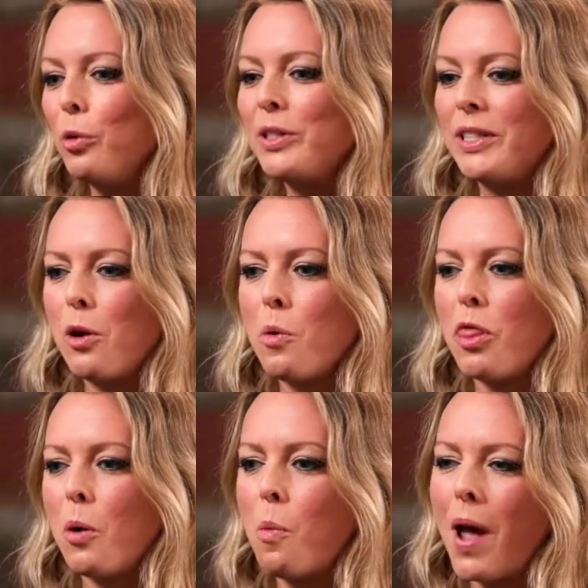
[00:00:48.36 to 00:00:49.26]
also
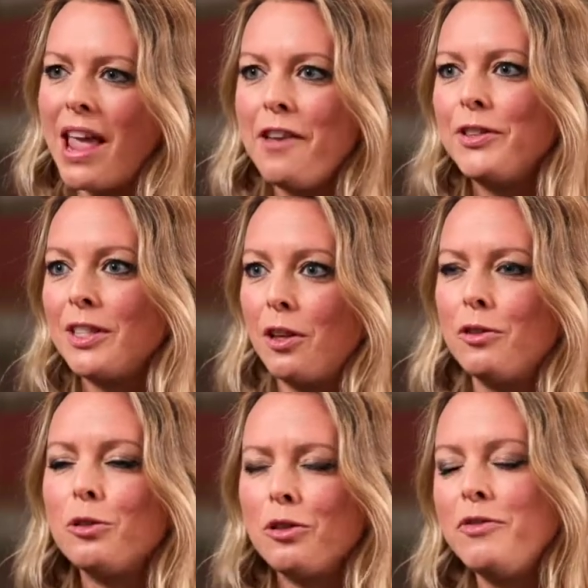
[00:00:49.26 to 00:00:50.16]
the waves, that
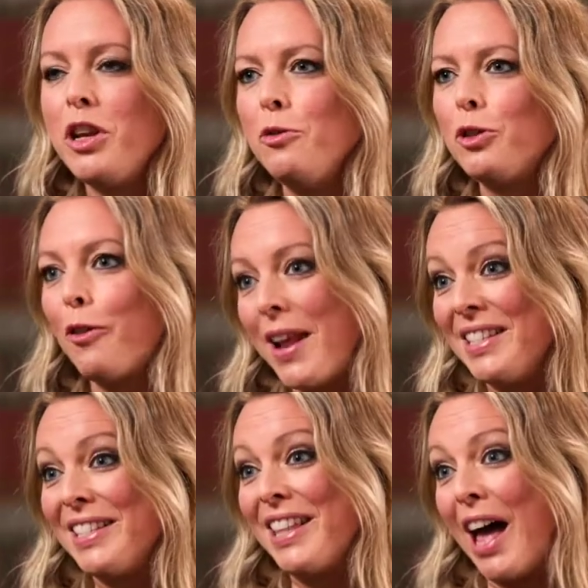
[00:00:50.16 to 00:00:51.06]
sort of new
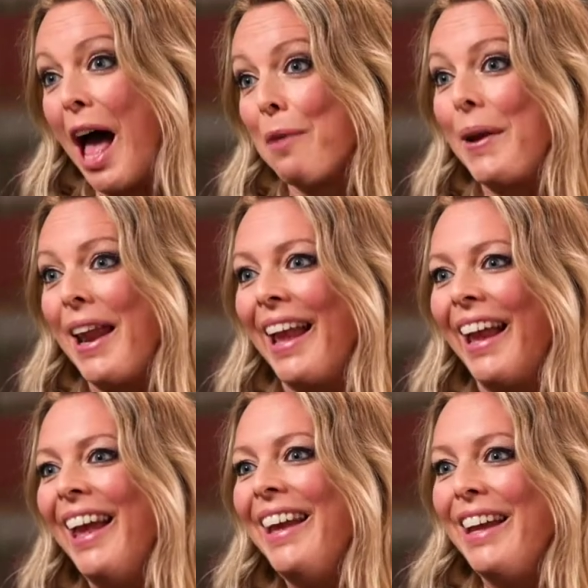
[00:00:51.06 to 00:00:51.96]
trends that are
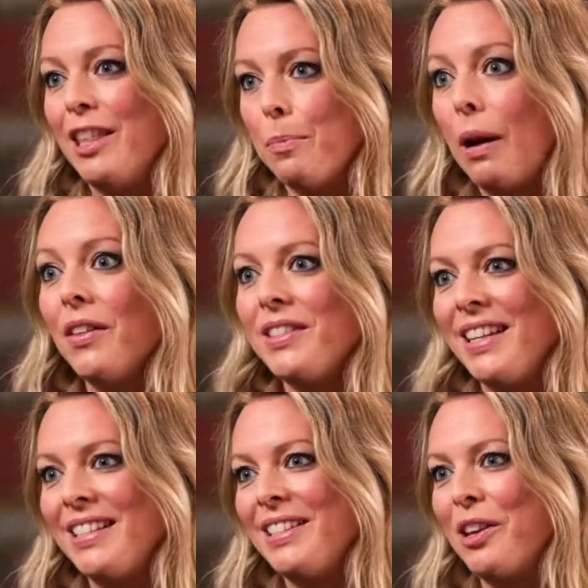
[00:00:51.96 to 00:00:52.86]
happening in the
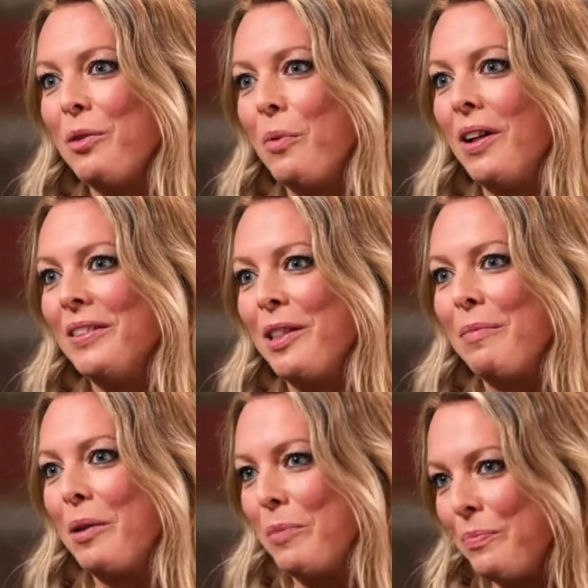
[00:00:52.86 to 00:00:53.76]
planting design world at the
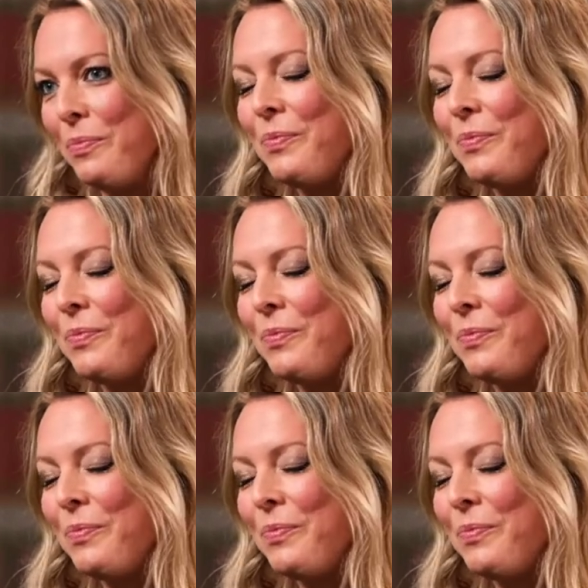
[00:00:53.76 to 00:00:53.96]
moment.